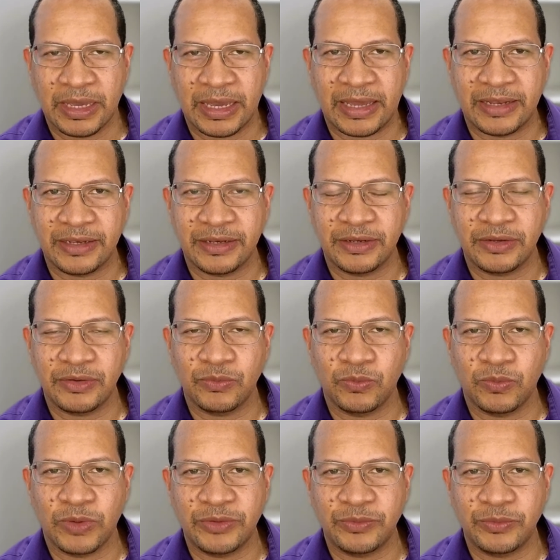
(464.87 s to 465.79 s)
And
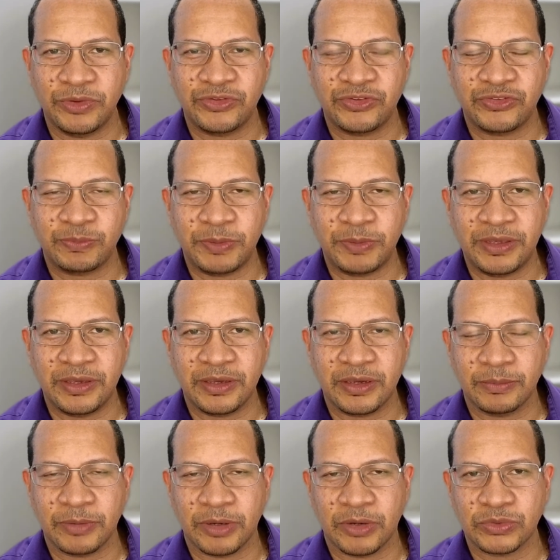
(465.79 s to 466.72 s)
when we speak
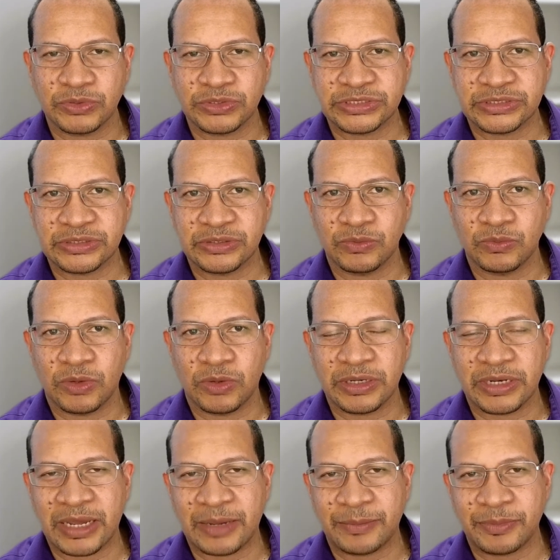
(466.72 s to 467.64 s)
about
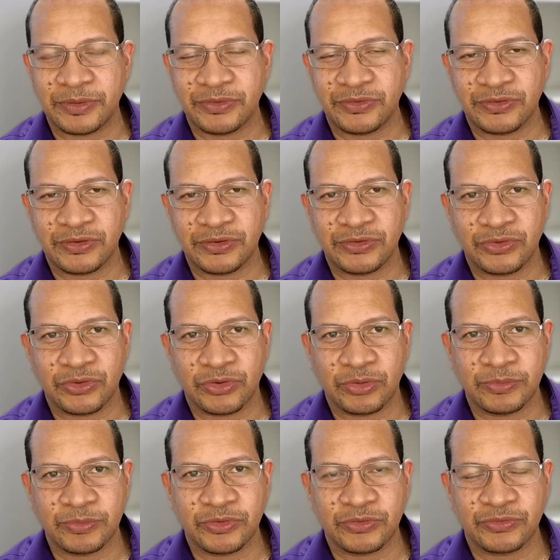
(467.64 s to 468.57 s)
what happens in
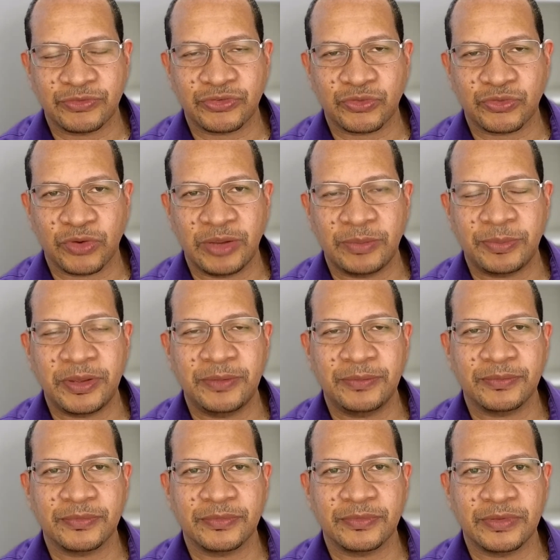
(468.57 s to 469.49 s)
terms of
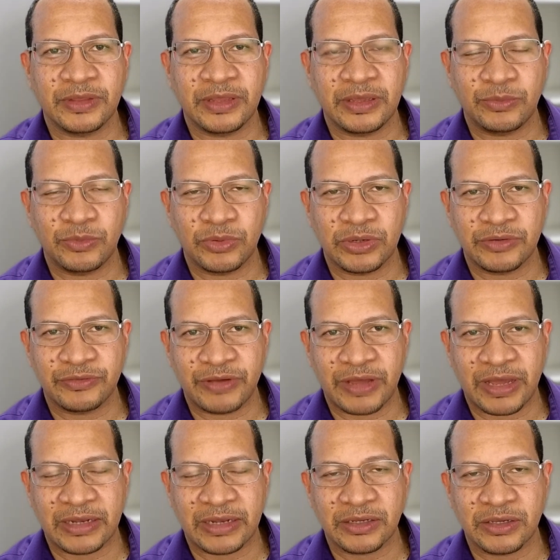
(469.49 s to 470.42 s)
scrapie, they would have
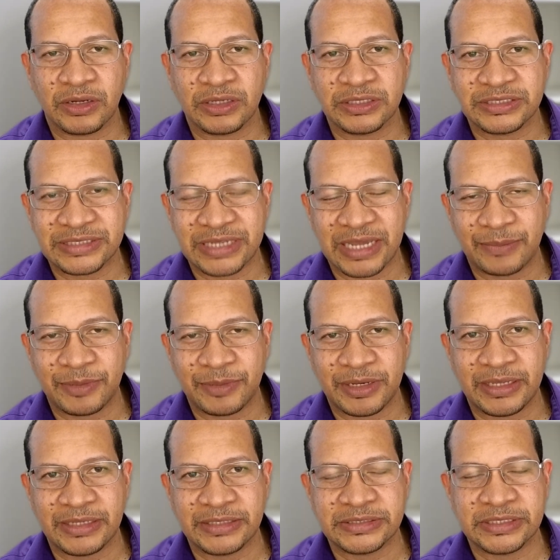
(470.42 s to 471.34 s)
had
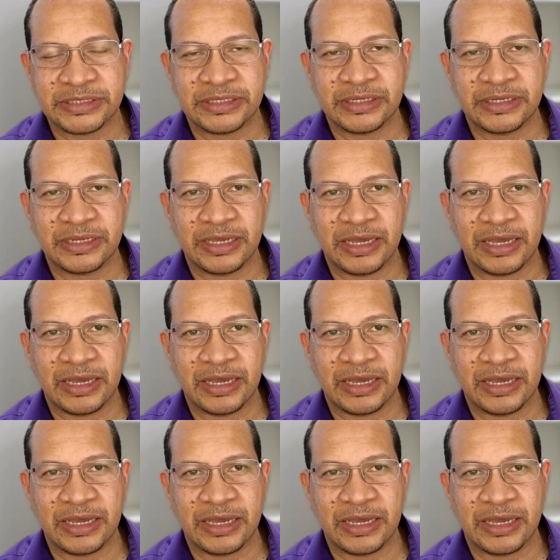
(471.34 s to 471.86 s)
contaminated